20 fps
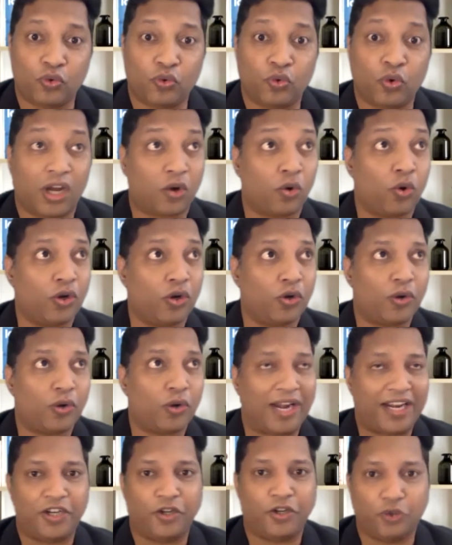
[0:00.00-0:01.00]
are going to get
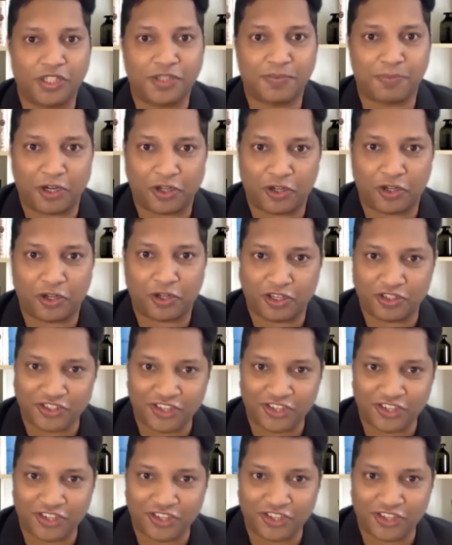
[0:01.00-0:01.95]
into this particular journey,